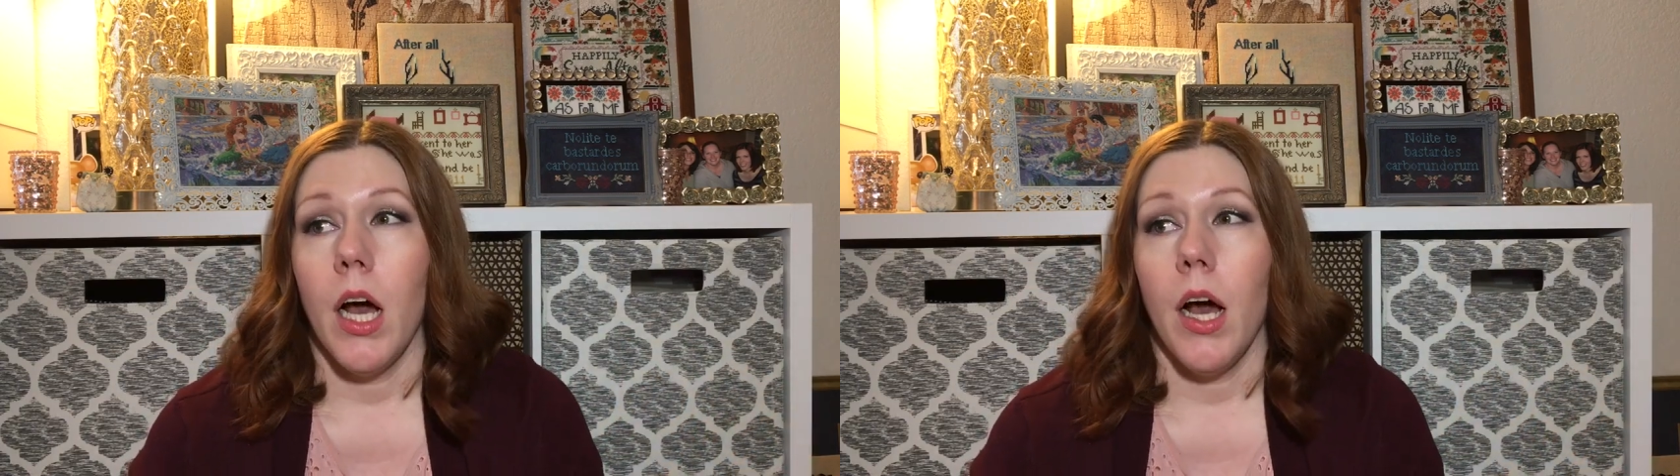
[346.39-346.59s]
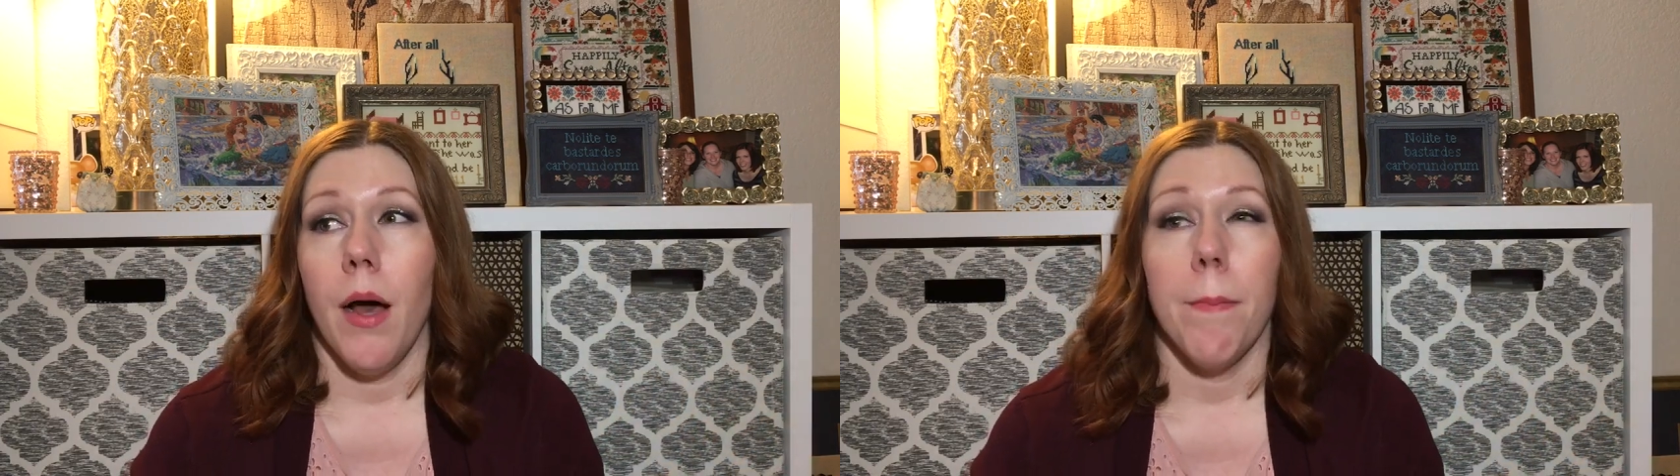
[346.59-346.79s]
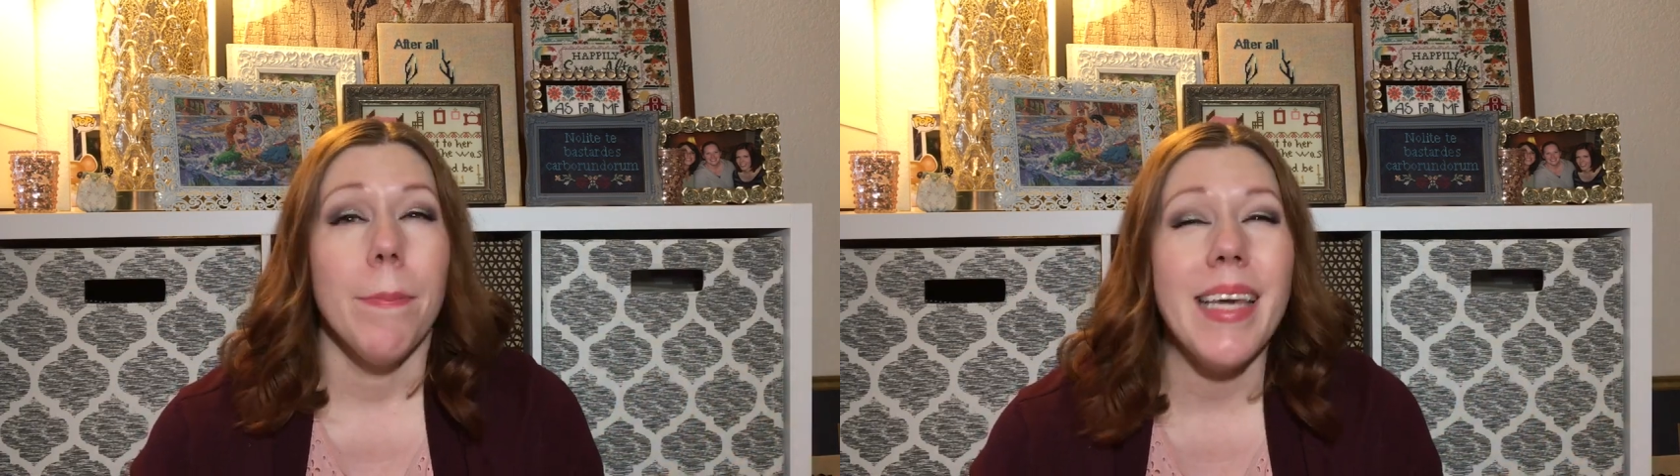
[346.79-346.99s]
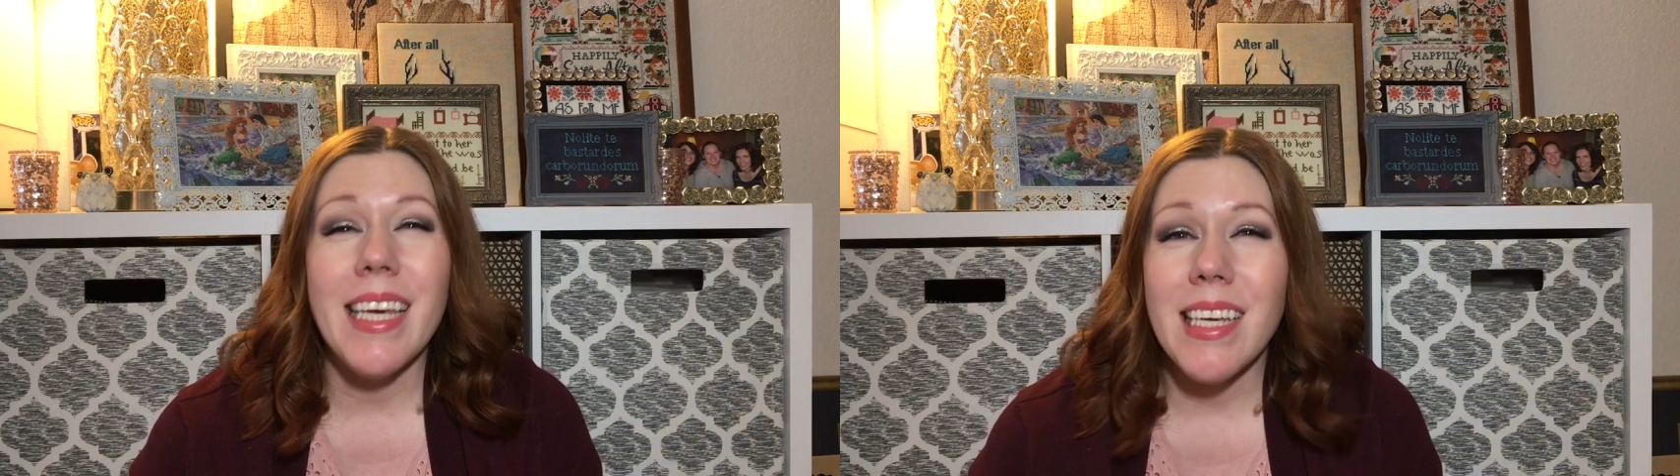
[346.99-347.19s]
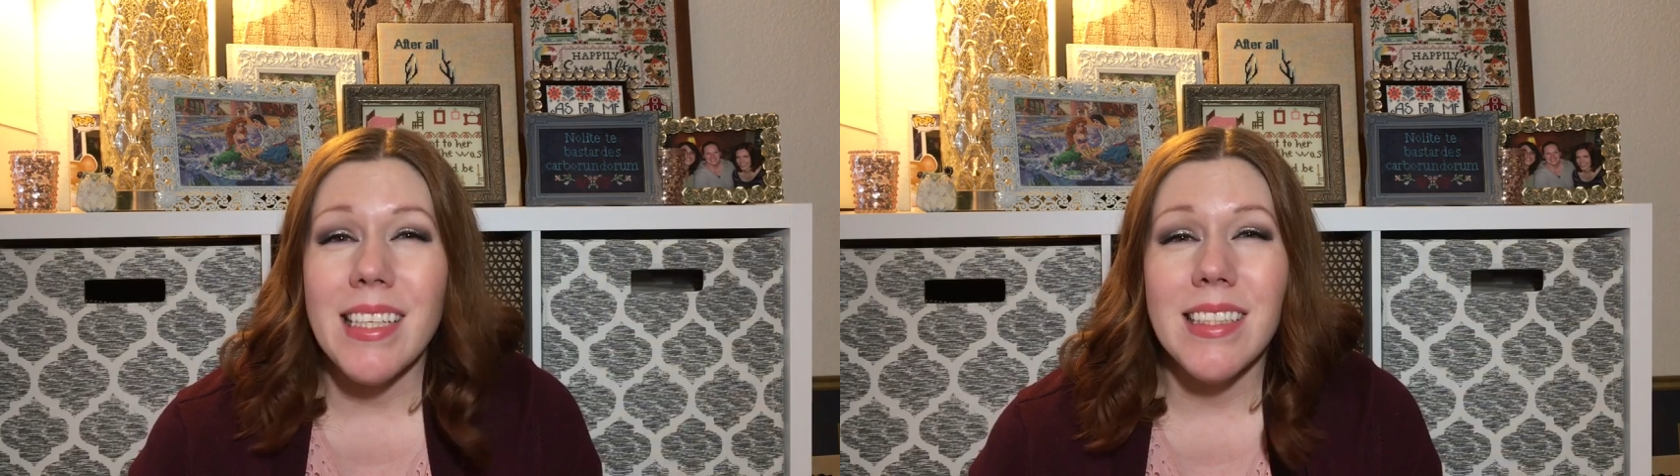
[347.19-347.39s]
uh,
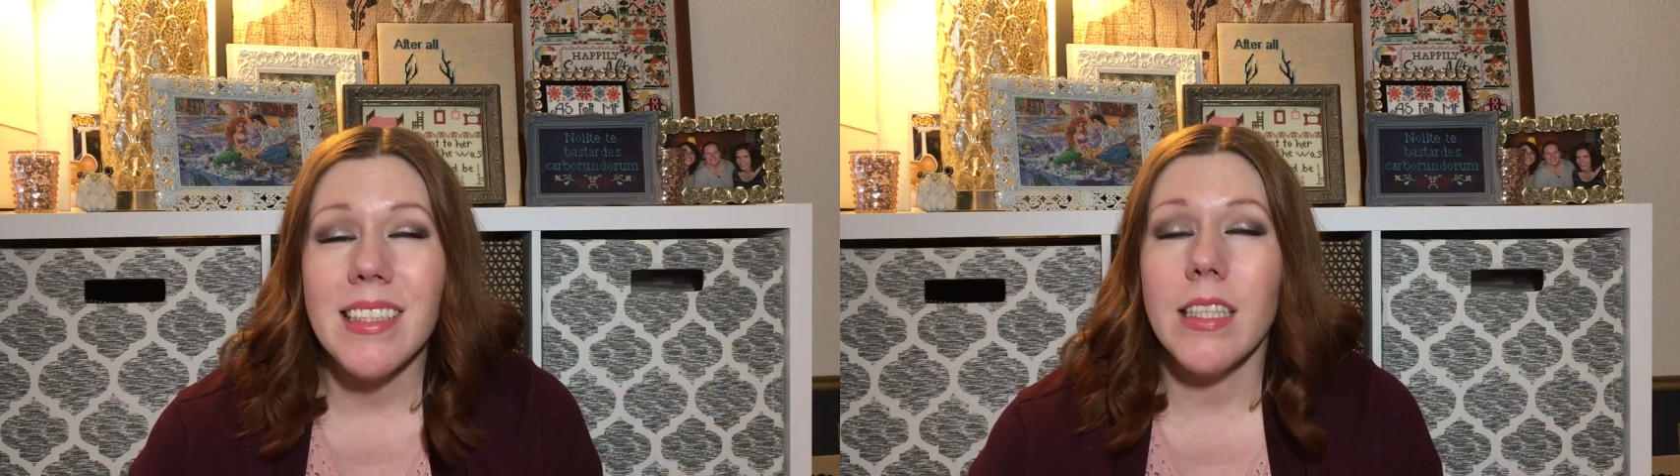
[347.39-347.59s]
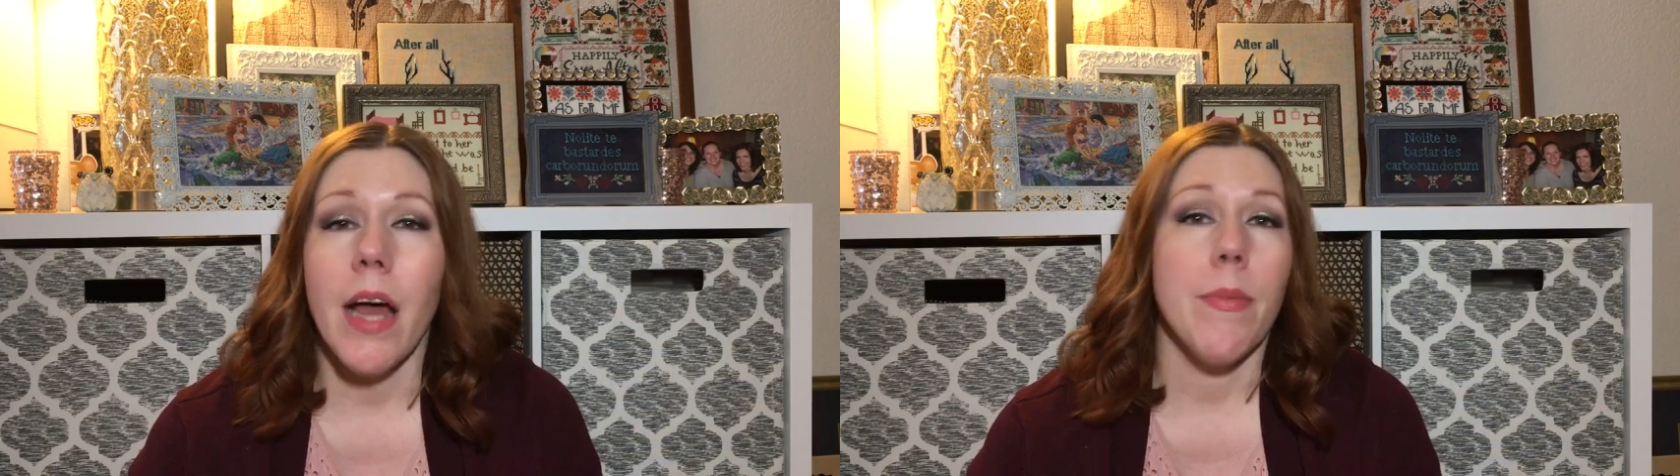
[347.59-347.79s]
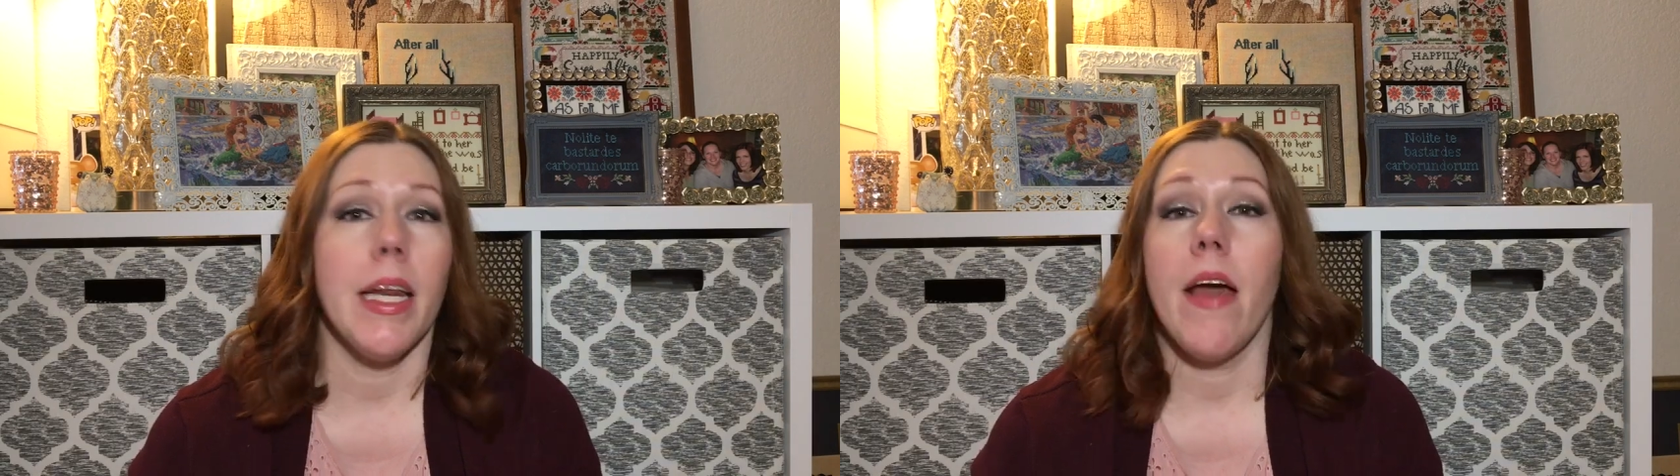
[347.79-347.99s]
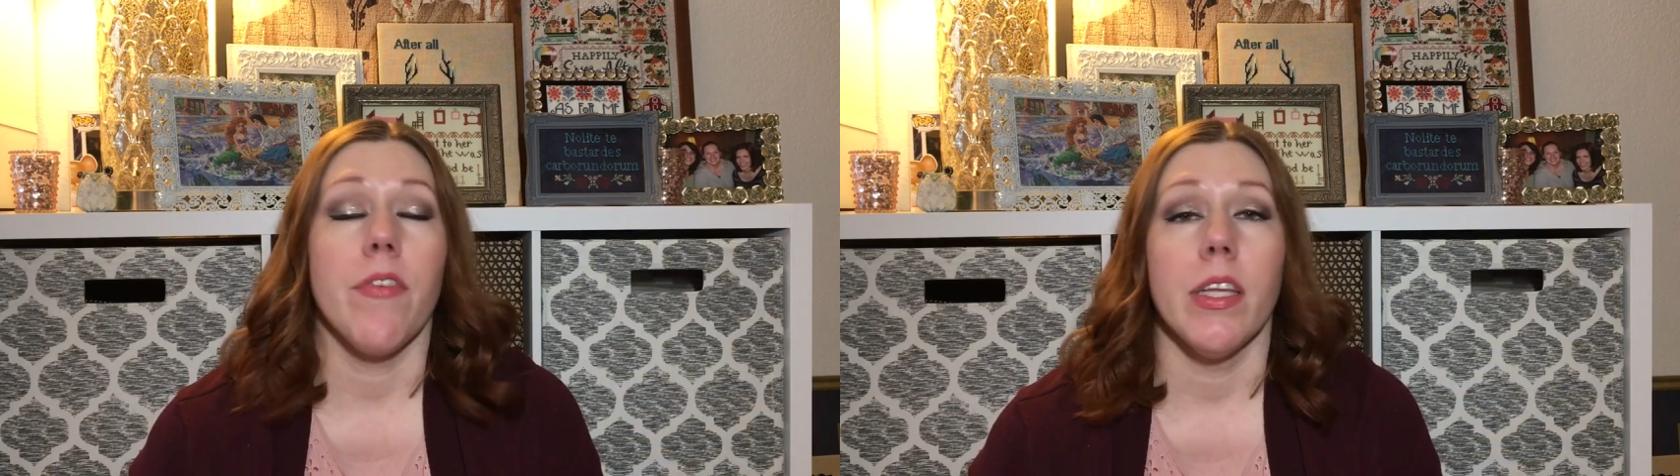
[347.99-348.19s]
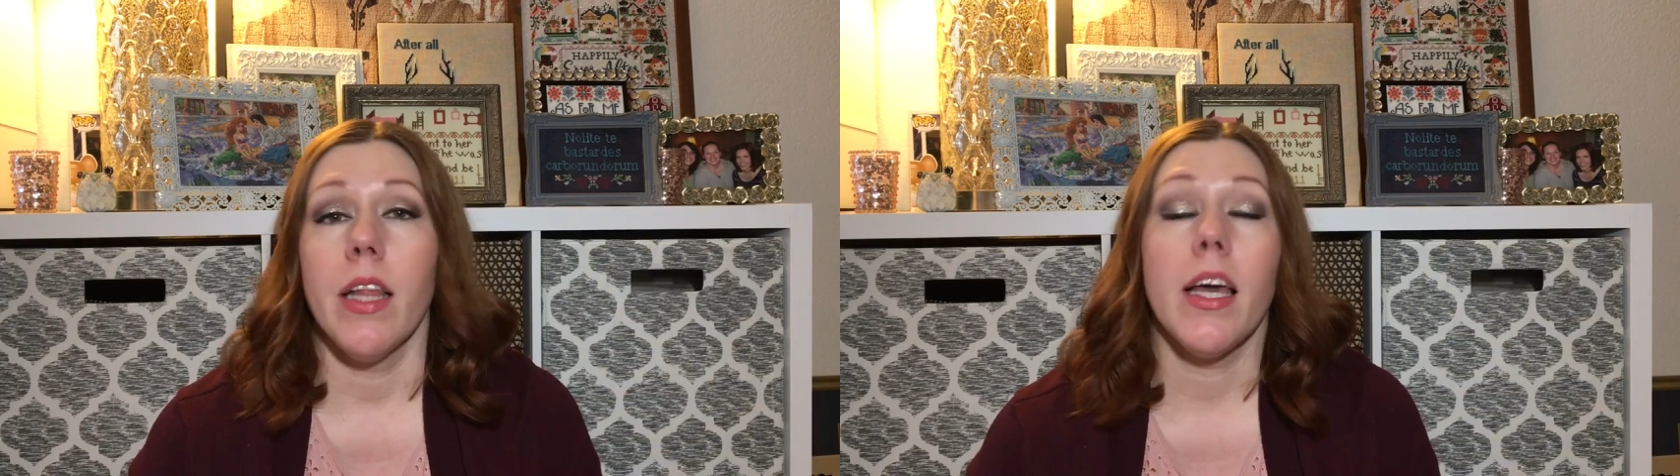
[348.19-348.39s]
beads, I mean every,